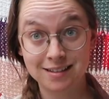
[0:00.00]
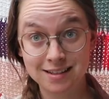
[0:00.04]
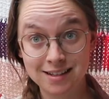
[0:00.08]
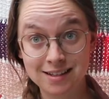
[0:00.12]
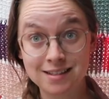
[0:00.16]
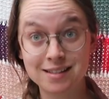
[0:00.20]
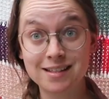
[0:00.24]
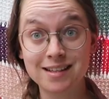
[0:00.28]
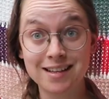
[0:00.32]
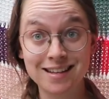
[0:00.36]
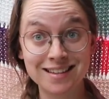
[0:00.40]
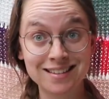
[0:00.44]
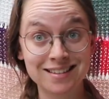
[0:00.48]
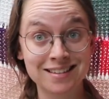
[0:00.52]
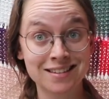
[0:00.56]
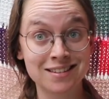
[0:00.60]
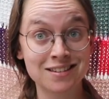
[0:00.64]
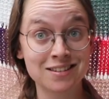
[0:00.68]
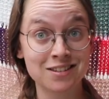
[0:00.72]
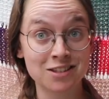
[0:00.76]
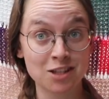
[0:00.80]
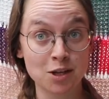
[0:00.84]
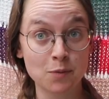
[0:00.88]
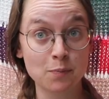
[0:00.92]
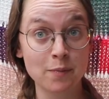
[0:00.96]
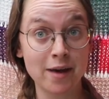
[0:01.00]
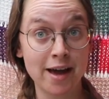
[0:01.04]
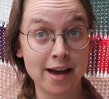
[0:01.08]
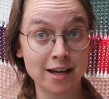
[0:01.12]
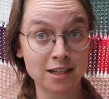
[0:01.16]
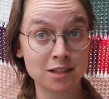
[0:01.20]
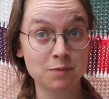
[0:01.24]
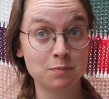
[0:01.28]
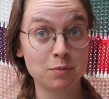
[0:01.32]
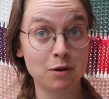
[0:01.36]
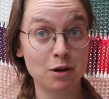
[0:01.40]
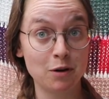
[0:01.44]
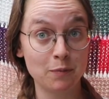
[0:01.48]
this is some
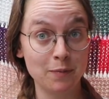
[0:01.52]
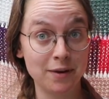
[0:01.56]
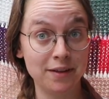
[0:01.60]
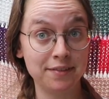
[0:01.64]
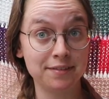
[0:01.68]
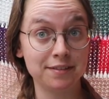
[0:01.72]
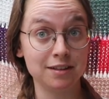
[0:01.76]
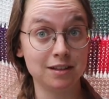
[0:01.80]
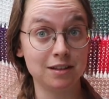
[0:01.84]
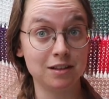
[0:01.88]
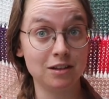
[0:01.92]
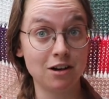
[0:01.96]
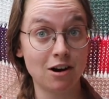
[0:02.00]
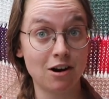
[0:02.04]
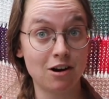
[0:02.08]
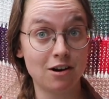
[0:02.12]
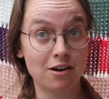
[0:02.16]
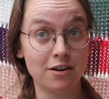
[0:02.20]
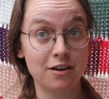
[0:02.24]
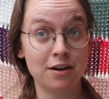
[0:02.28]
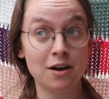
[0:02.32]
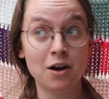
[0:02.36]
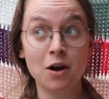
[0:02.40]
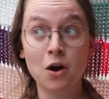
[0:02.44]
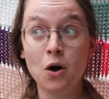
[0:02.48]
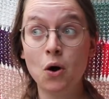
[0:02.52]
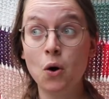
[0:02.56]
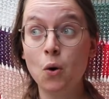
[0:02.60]
experimental yarn.